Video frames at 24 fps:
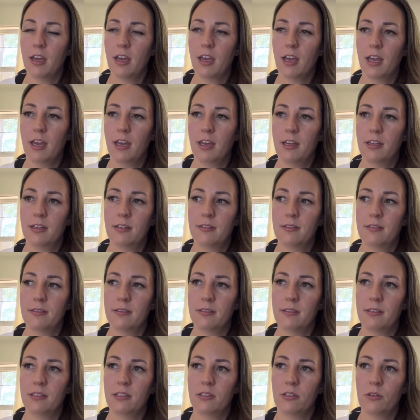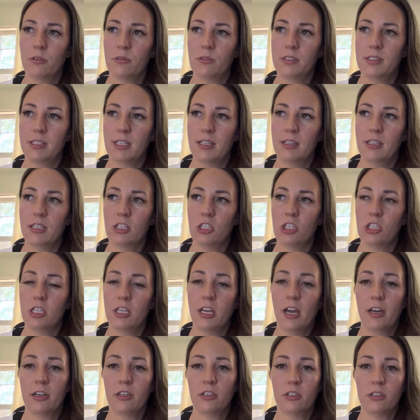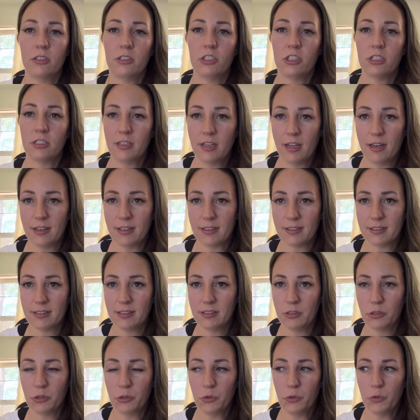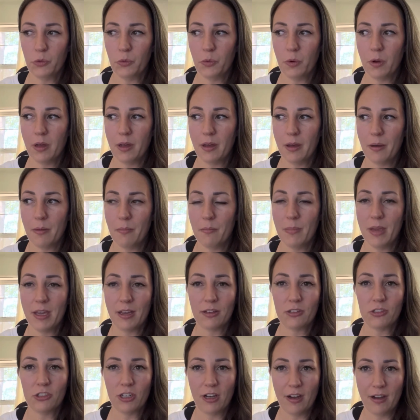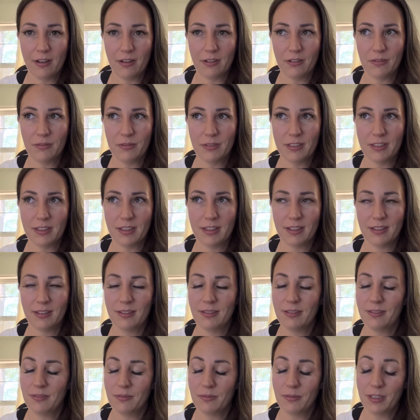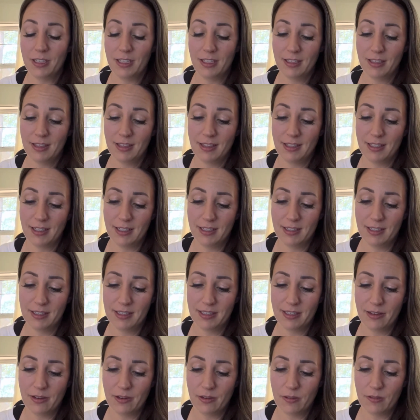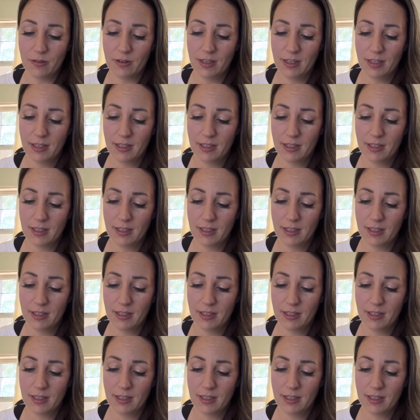and you know said that she had good genetics to make a child with with and so